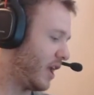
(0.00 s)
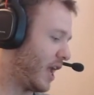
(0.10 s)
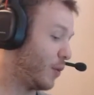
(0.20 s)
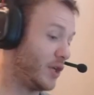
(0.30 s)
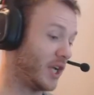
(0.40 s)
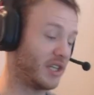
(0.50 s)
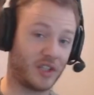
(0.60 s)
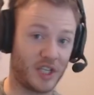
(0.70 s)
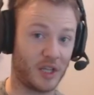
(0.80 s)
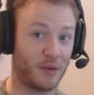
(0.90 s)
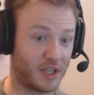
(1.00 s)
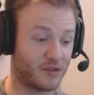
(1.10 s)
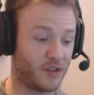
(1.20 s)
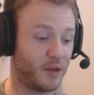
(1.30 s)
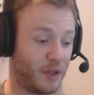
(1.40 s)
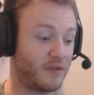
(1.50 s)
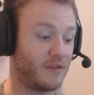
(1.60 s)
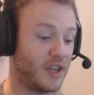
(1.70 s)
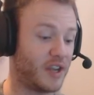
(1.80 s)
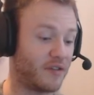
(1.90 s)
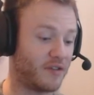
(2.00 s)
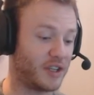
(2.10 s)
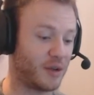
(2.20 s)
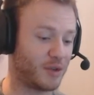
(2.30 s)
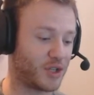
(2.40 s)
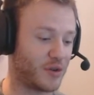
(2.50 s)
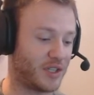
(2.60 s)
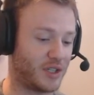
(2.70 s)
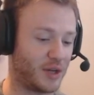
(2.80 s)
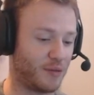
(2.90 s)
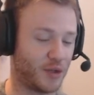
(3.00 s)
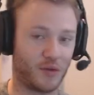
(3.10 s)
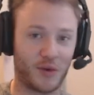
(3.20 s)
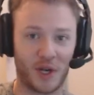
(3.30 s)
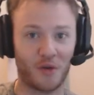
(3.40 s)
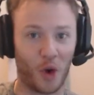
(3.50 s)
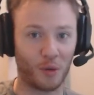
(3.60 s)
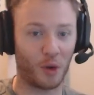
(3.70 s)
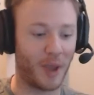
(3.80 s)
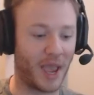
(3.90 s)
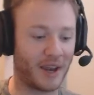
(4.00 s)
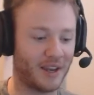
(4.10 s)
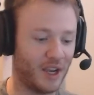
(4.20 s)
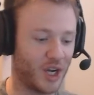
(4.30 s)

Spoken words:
And when you get to see them in this film, they definitely demonstrates the difference between a normal man